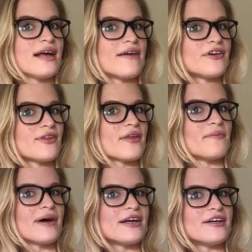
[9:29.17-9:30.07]
have your
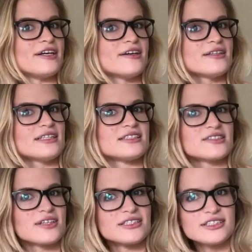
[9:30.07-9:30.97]
thumb by your ear and then
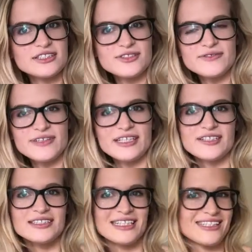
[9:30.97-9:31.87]
scrunch your two
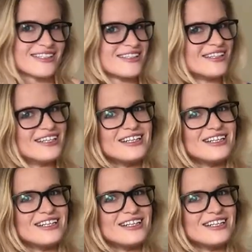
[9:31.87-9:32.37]
fingers like you're